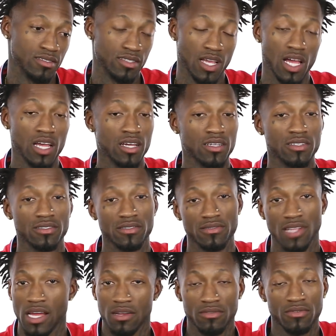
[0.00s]
Nah,
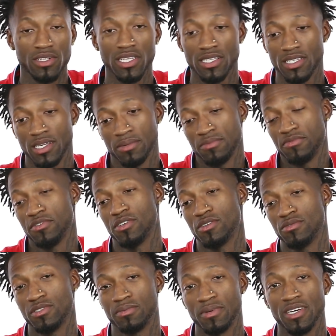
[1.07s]
I don't really give a fuck
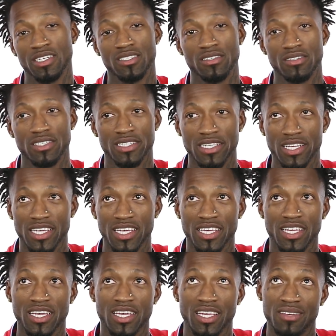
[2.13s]
to respond to it.
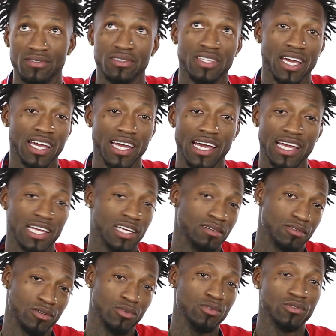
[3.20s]
If you think I
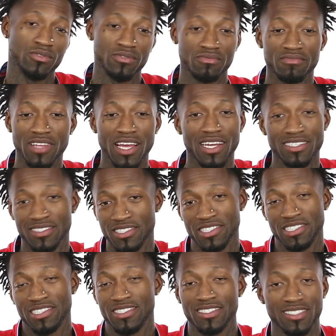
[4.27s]
am, cool. If not,
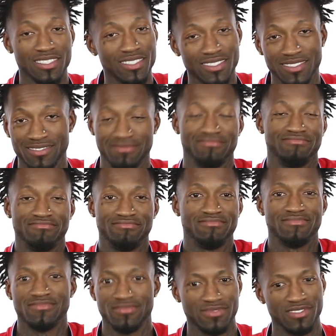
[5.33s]
shit.
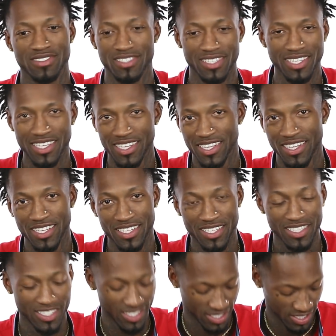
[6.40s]
Is
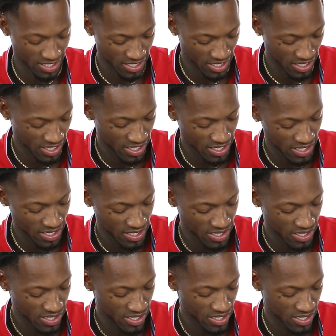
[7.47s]
clout chasing
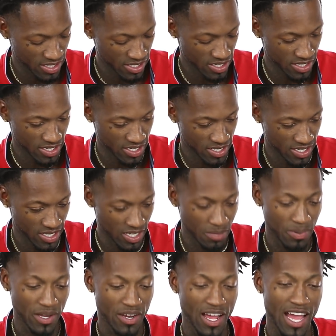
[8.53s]
dangerous? It
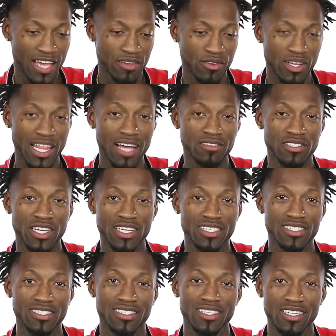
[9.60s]
depends on how you clout
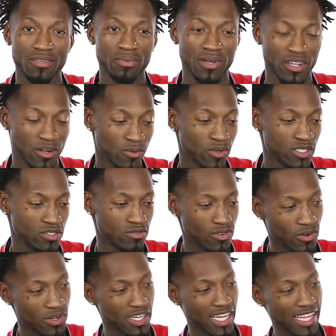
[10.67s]
chase. It depends on what you
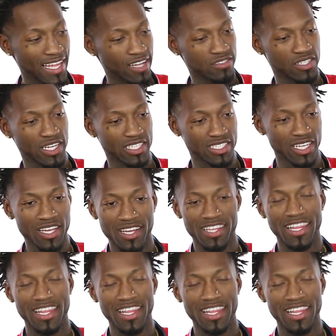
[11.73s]
doing to clout chase.